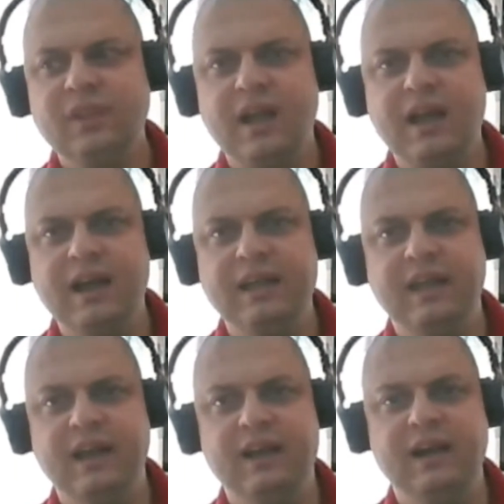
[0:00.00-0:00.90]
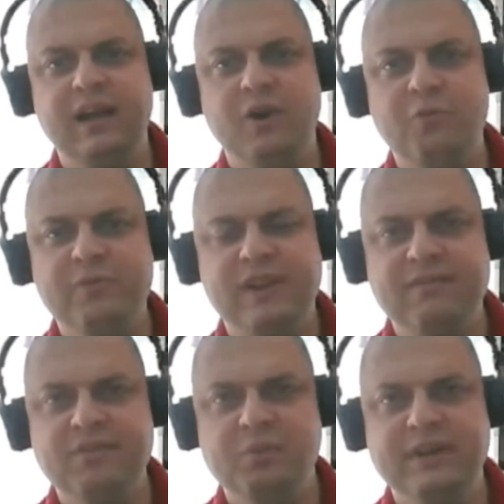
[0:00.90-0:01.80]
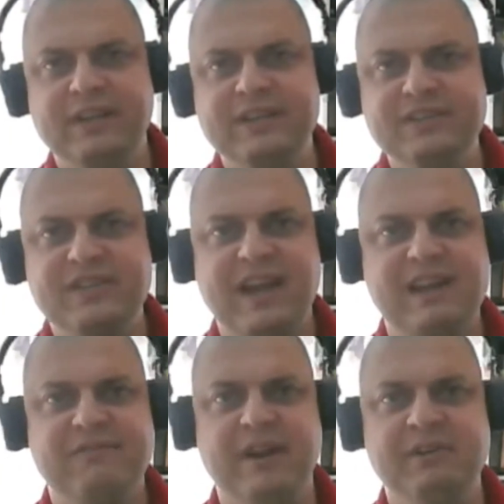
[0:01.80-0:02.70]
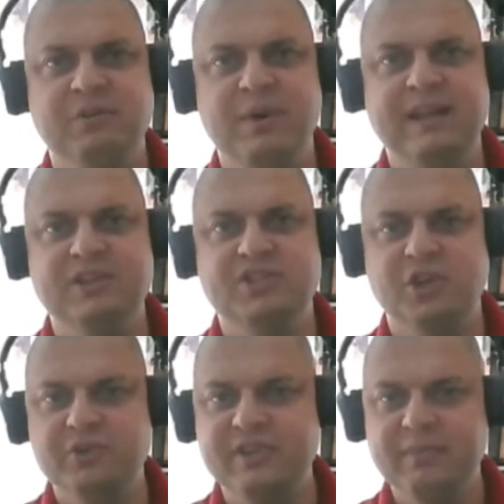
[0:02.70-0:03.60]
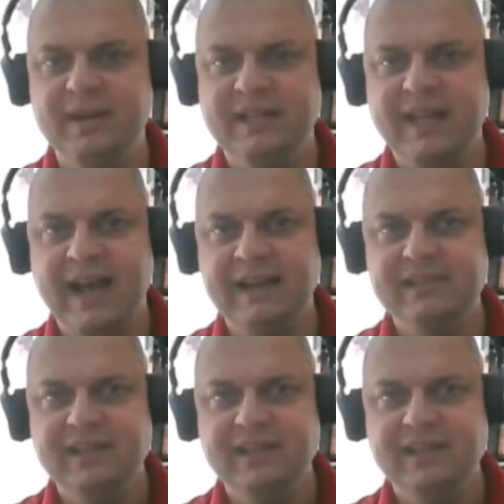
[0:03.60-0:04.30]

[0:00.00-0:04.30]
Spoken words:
I hope that everyone can just kind of find a way to show somebody that.